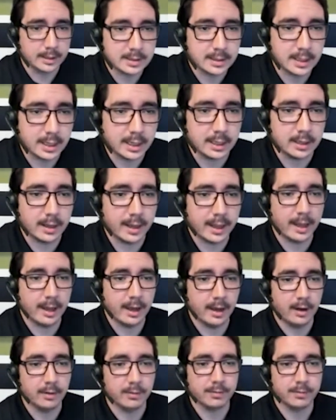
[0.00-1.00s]
Say you
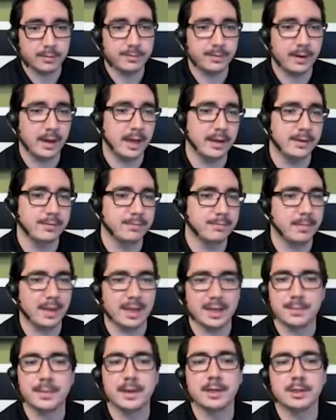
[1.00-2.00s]
have 5
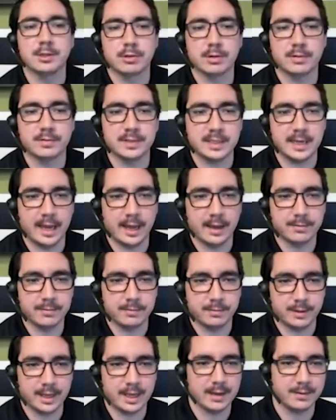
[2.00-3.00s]
administrative staff,
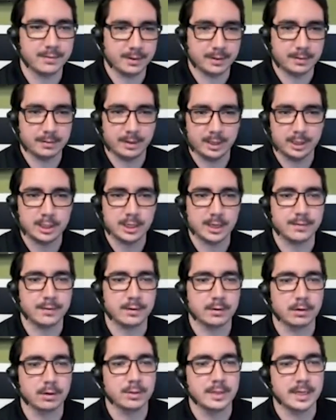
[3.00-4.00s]
and they each have
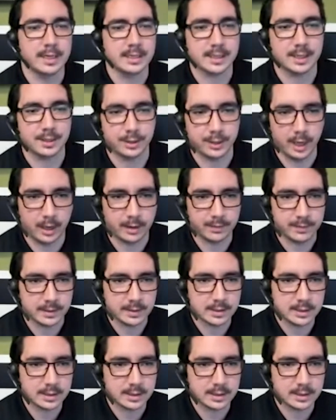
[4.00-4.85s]
their own desk at the office.